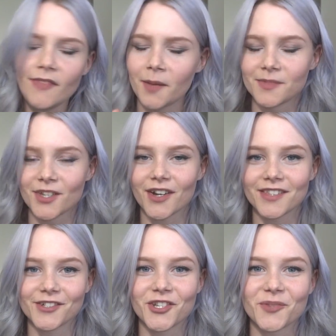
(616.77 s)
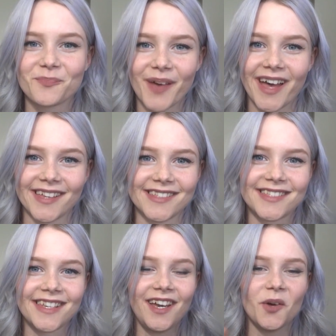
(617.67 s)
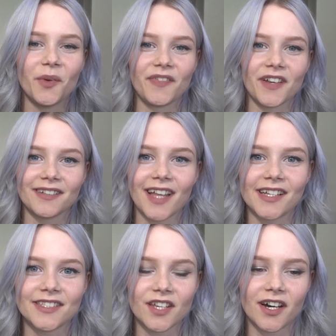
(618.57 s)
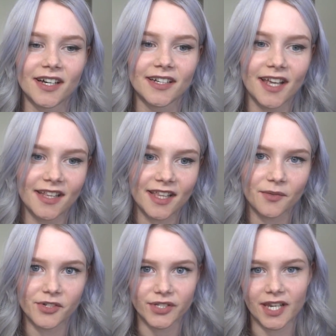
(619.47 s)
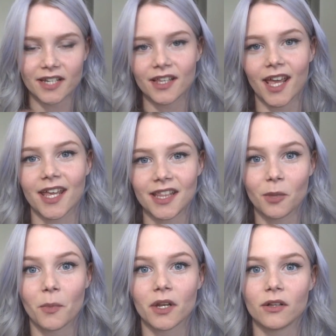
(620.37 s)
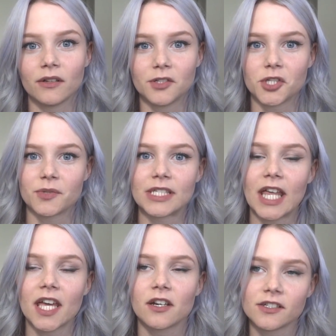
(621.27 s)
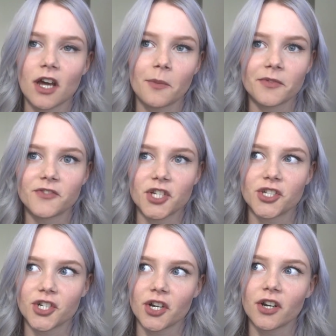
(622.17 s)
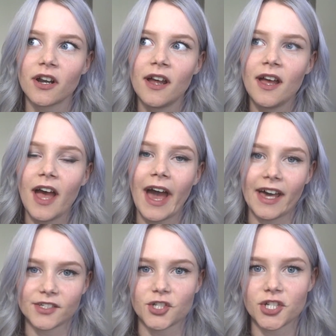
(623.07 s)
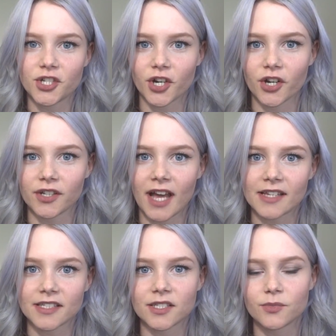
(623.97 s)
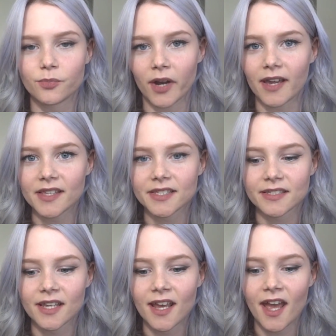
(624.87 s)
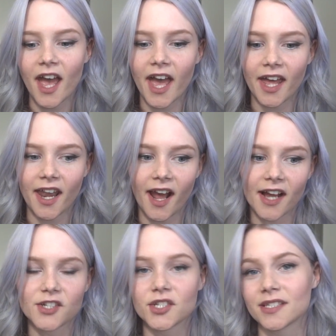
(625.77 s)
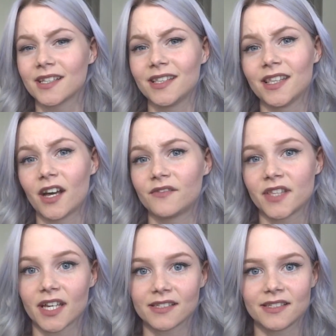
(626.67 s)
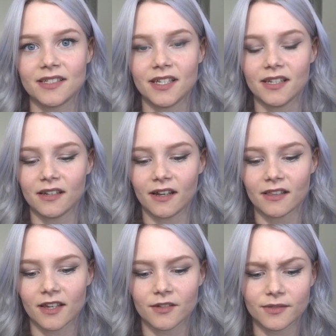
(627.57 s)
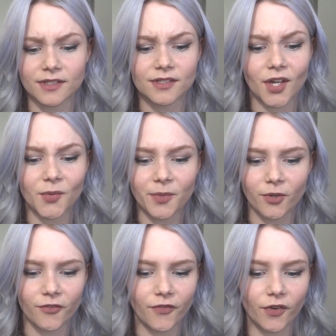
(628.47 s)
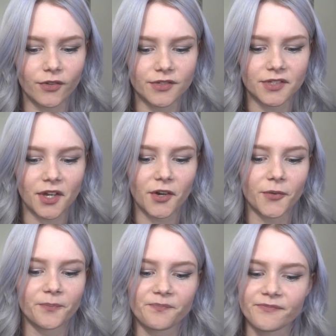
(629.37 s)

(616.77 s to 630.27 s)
I'm sorry, their two beds with their lights on, and they were just kind of like in the middle, and she was laying on top of Ginger as she took her last breaths. And I just loved that scene. I thought it was so beautiful. So